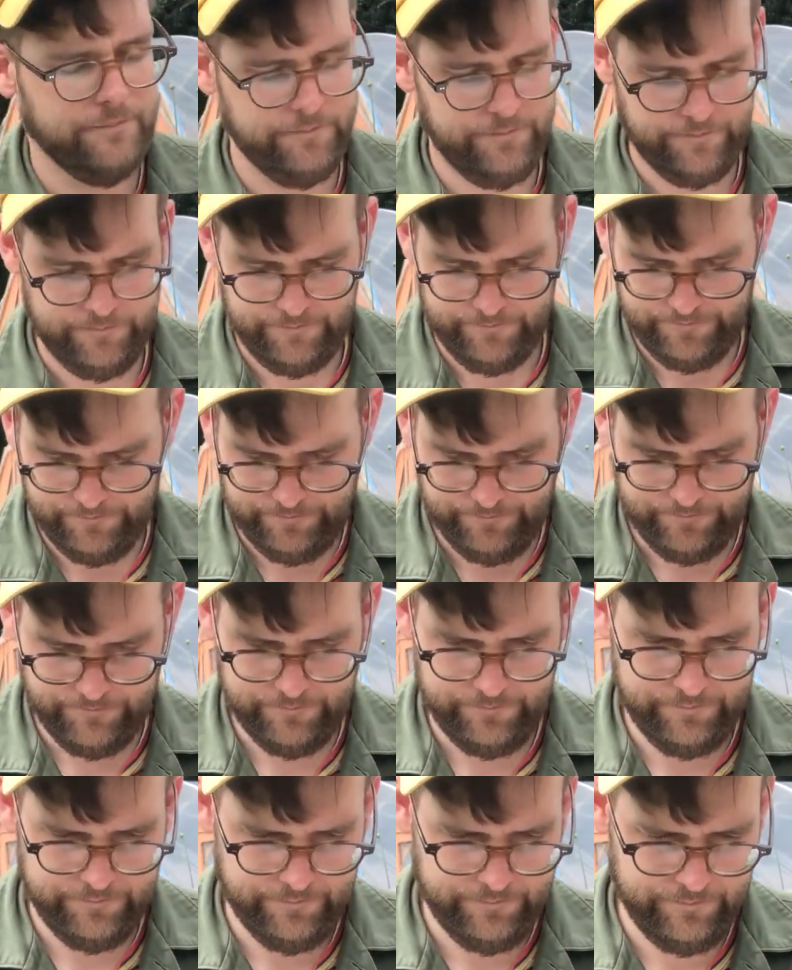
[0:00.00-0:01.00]

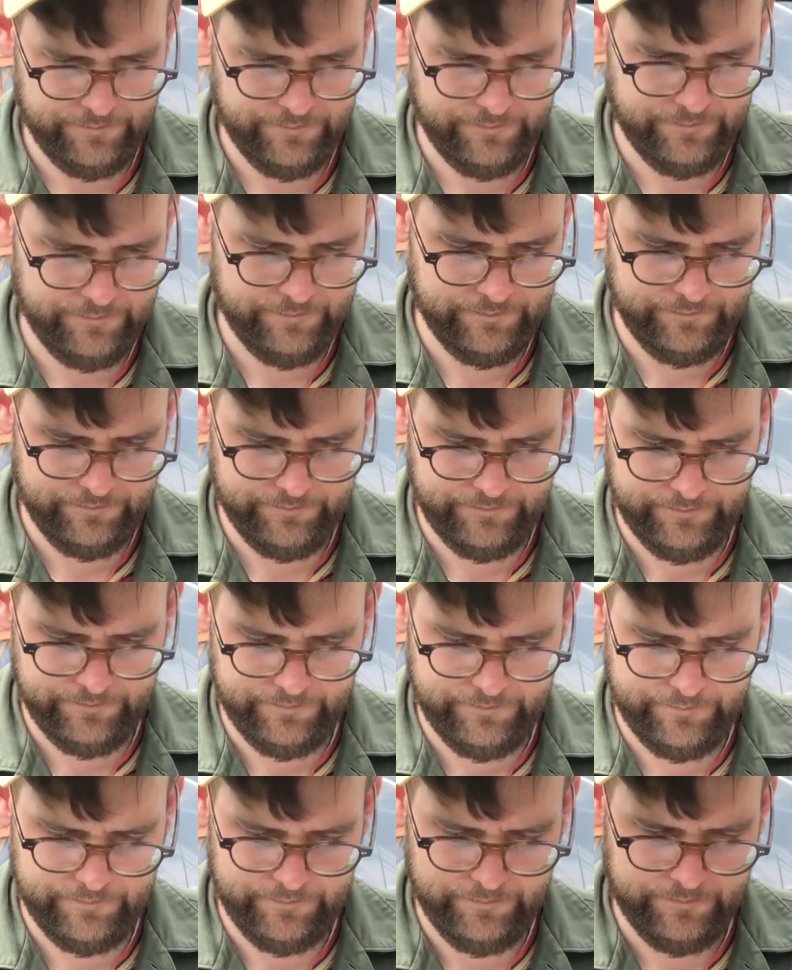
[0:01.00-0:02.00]

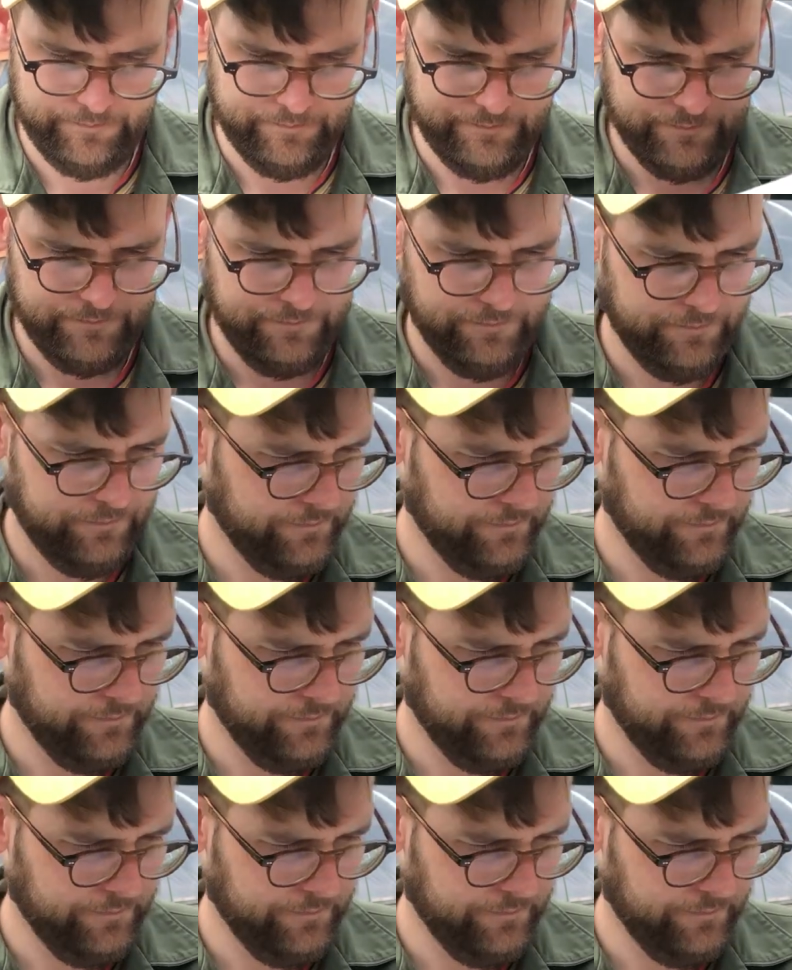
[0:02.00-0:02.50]
(no one is talking)